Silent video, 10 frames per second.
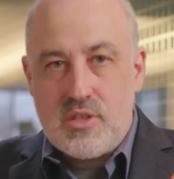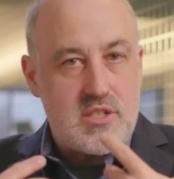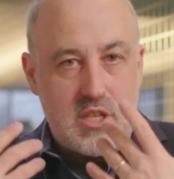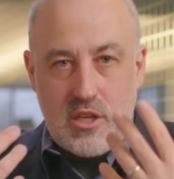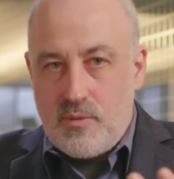
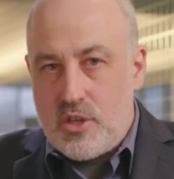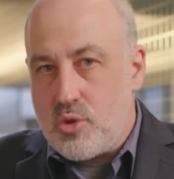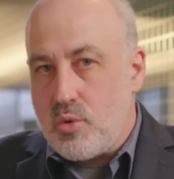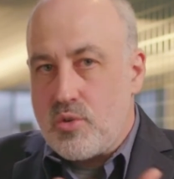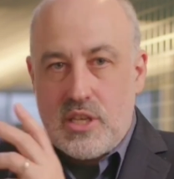as
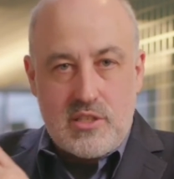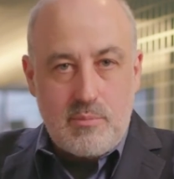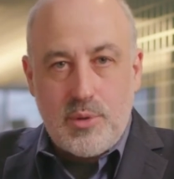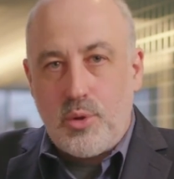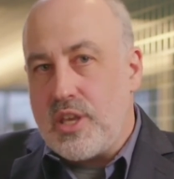individuals, as
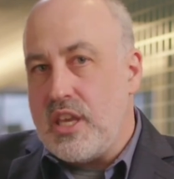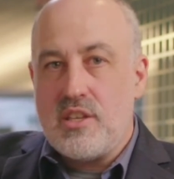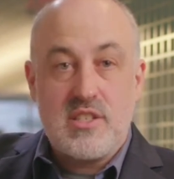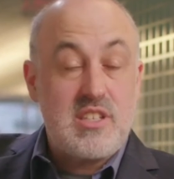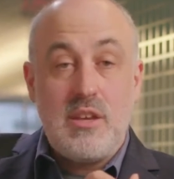
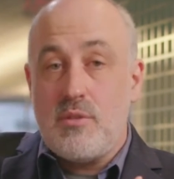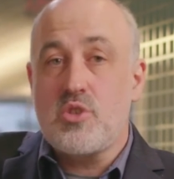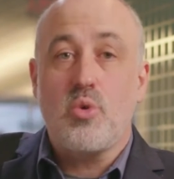employees, even as